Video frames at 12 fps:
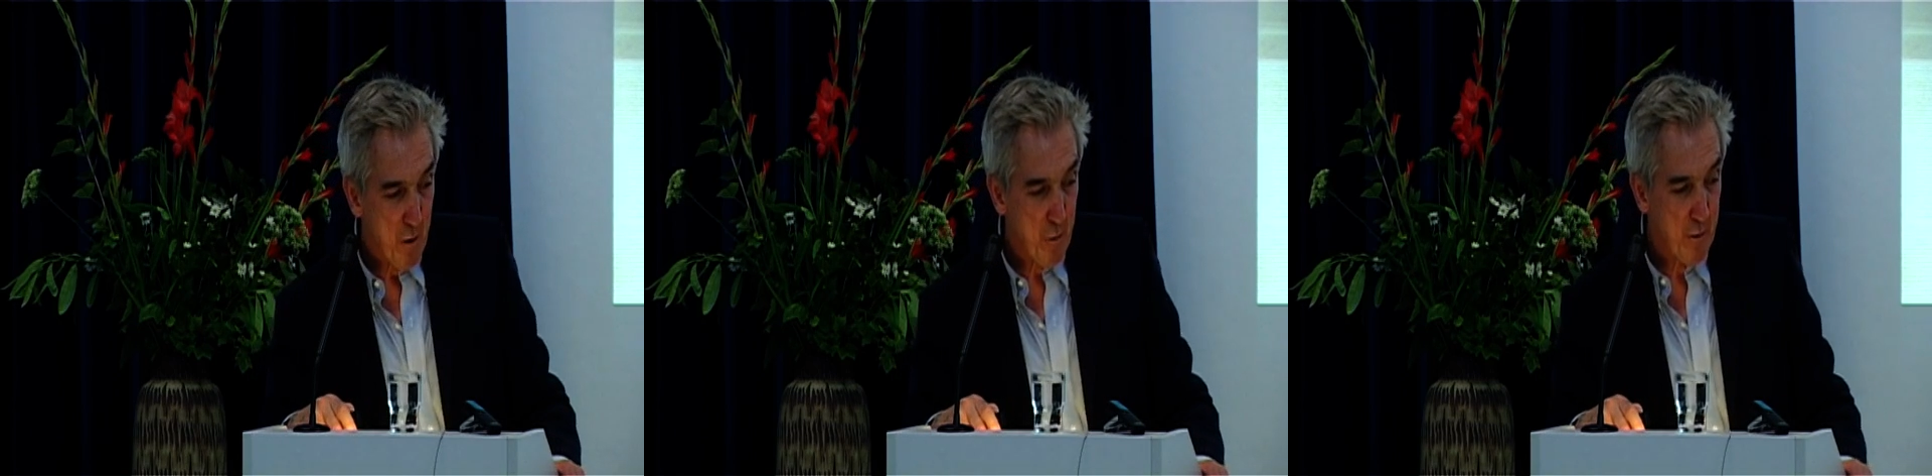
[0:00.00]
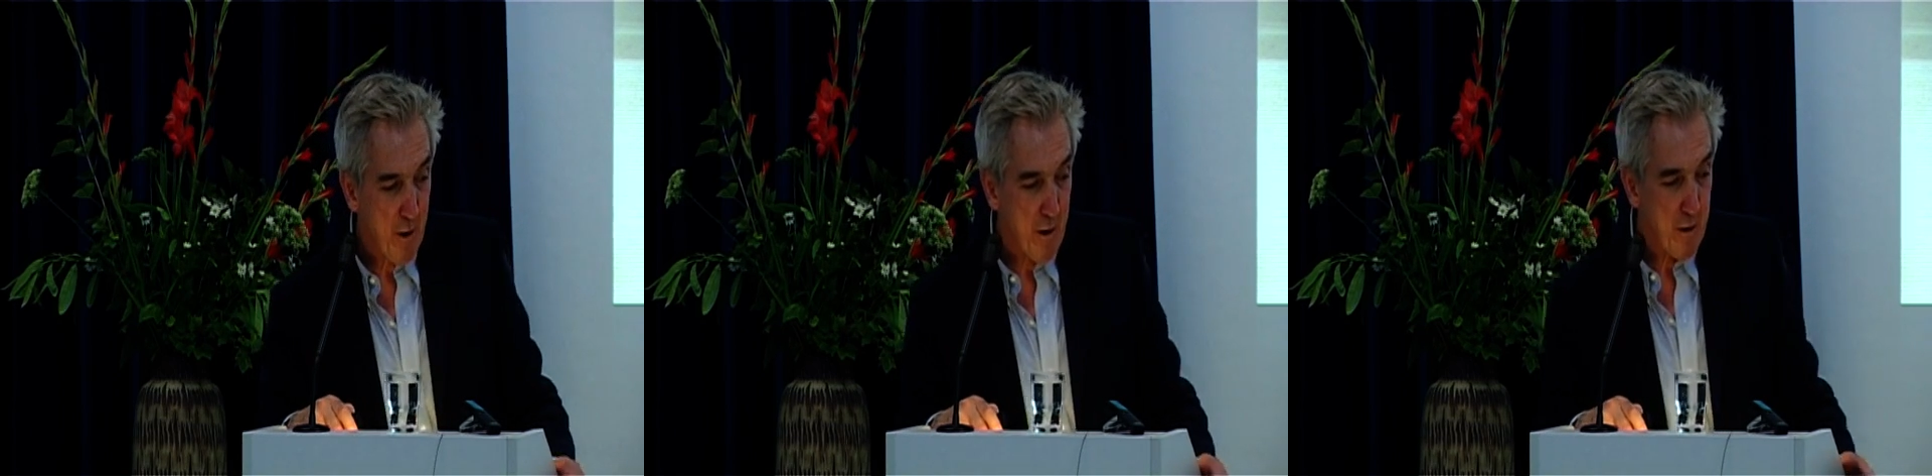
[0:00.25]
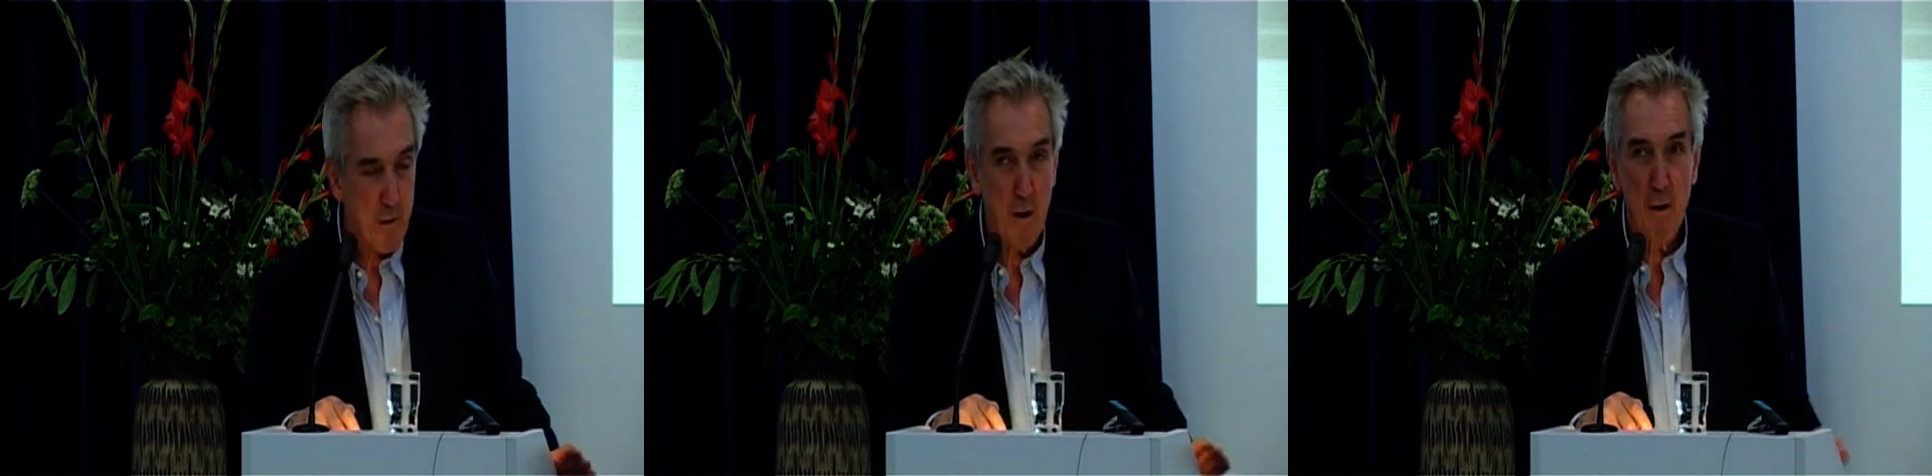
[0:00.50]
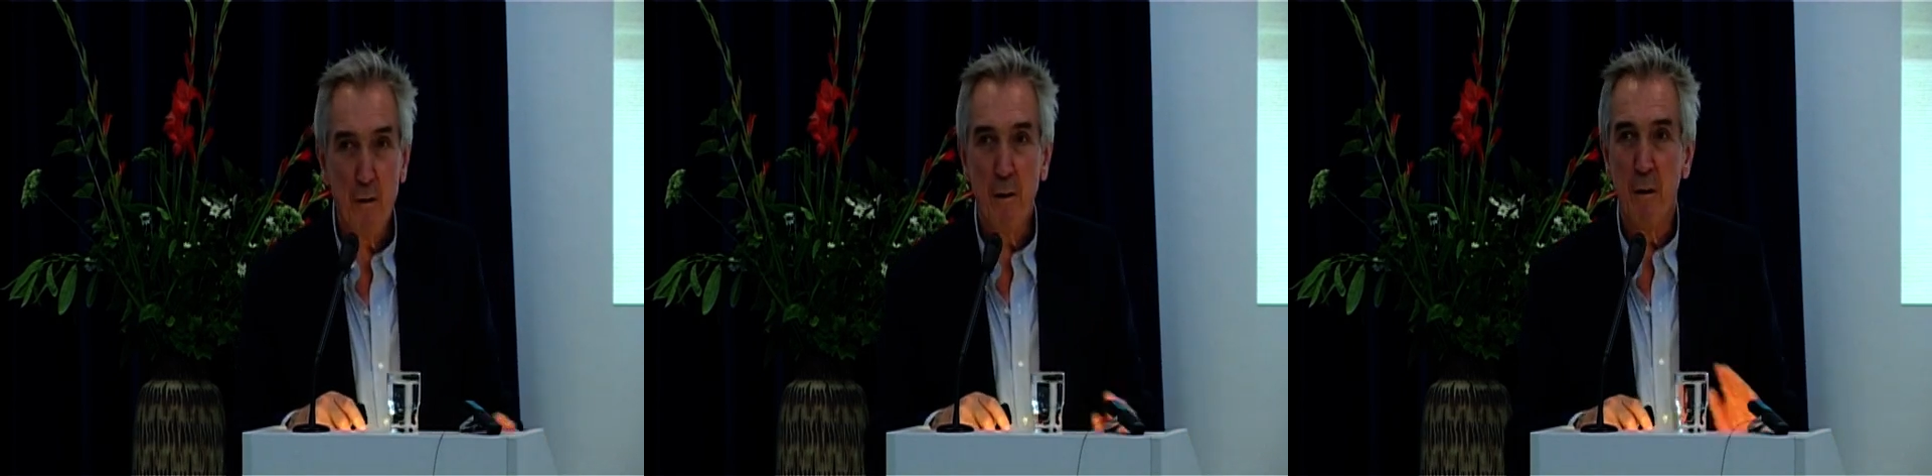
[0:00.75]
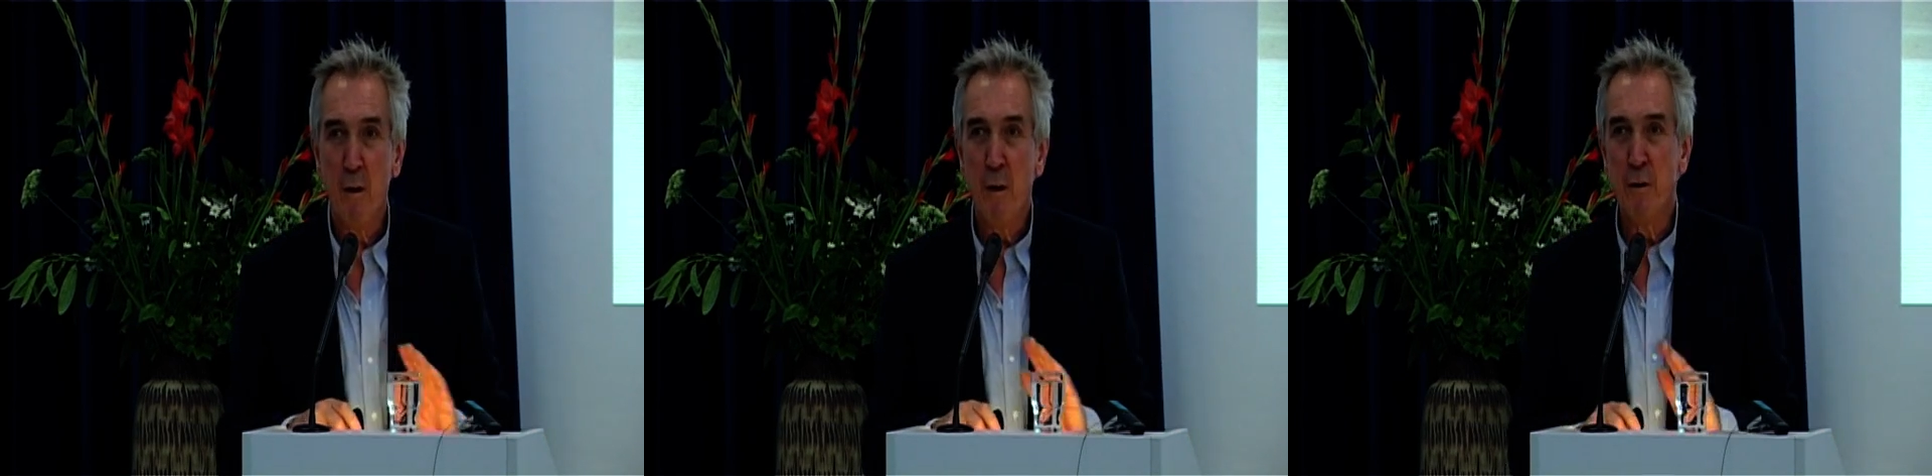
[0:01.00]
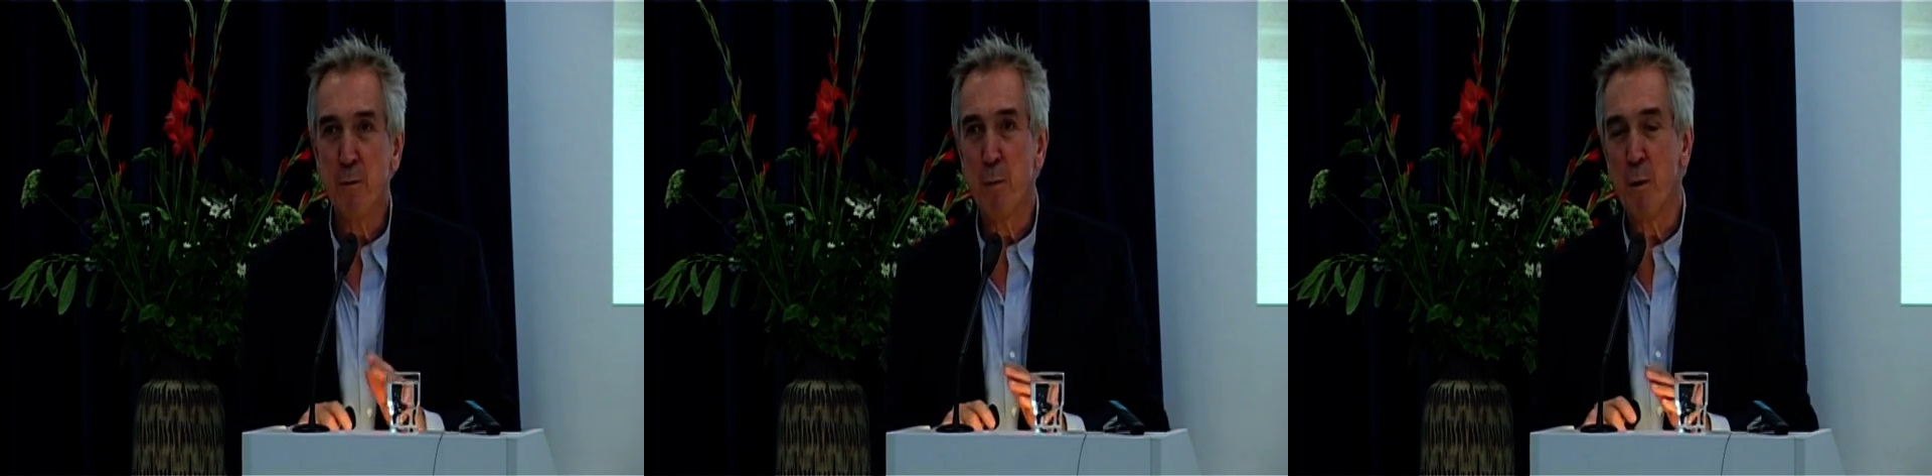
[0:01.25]
Okay. The
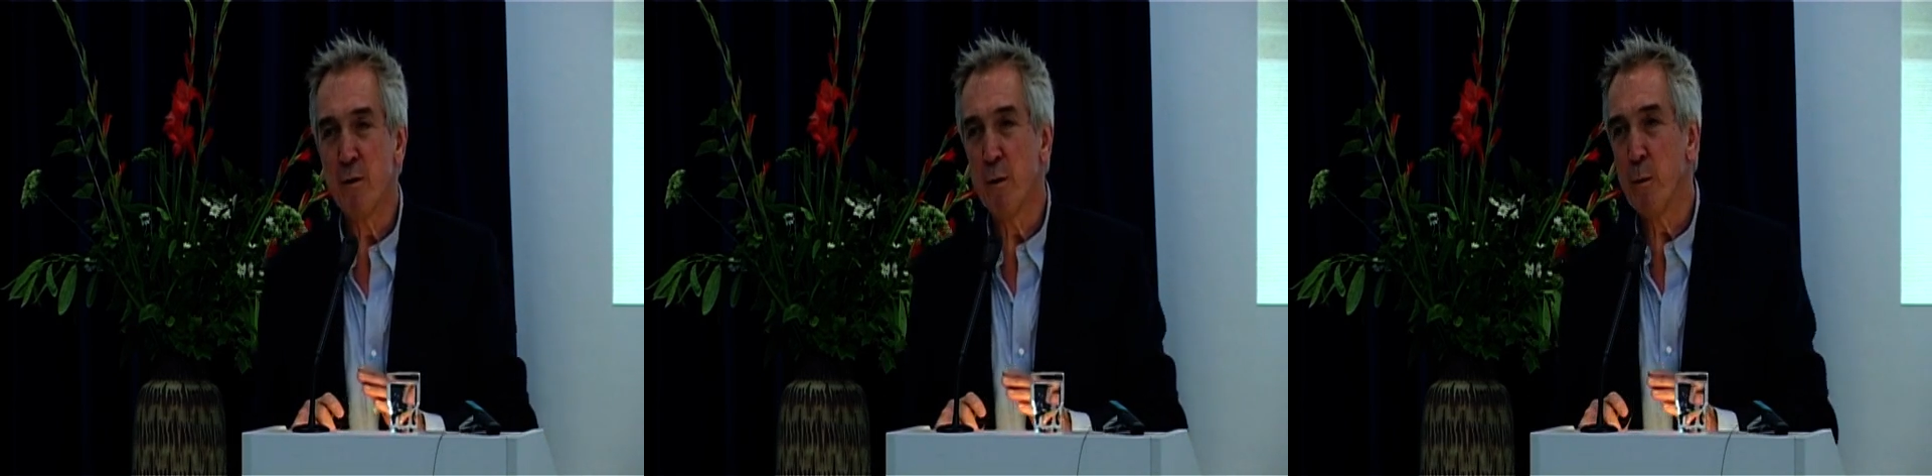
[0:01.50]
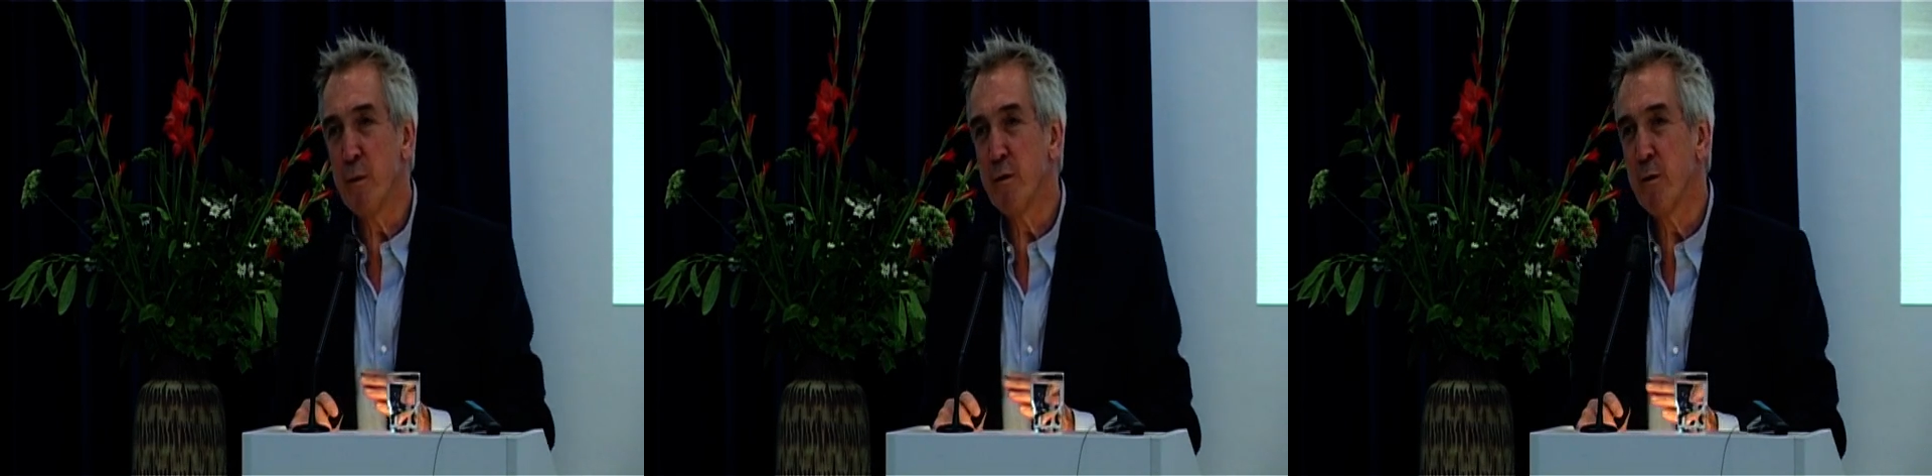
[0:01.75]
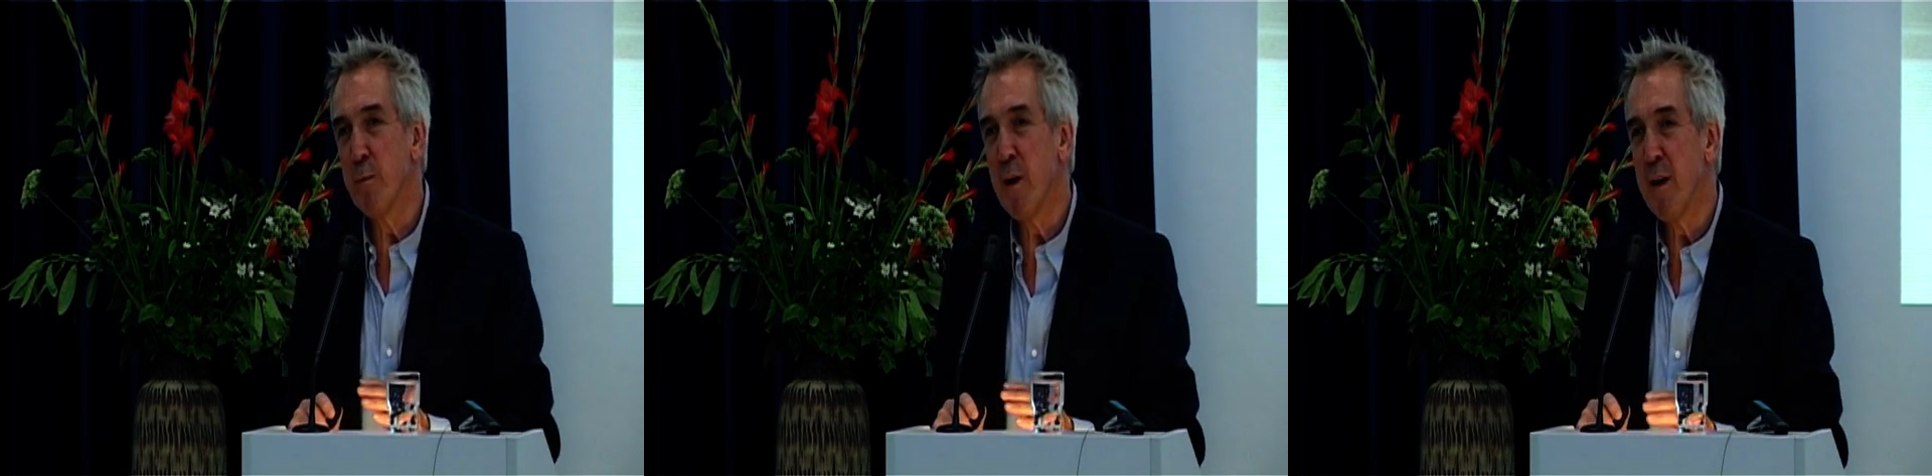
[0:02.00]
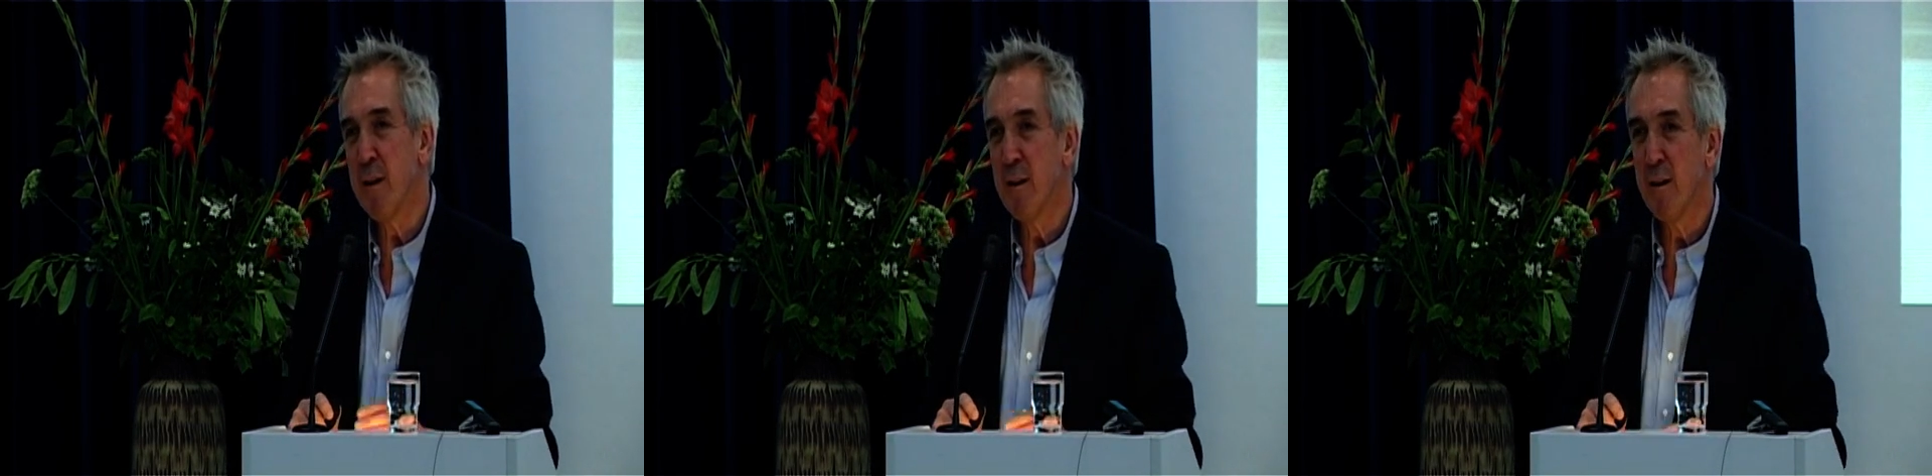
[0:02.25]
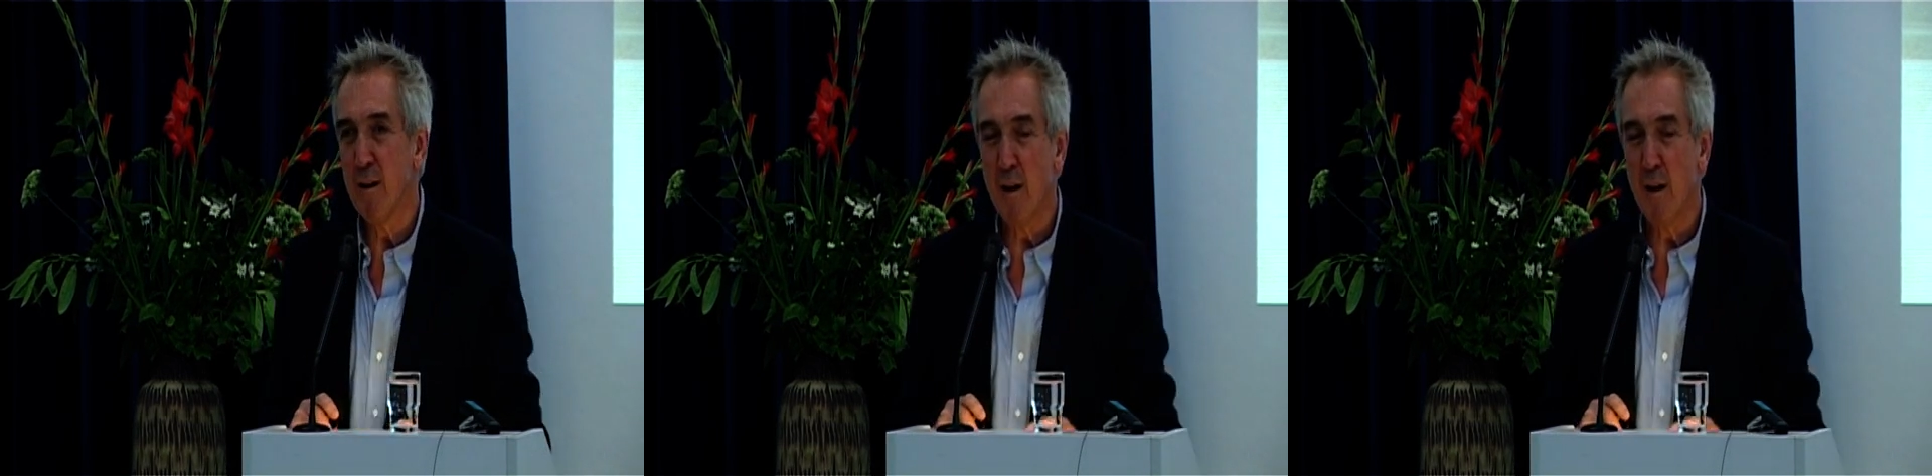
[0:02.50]
last point I want to make,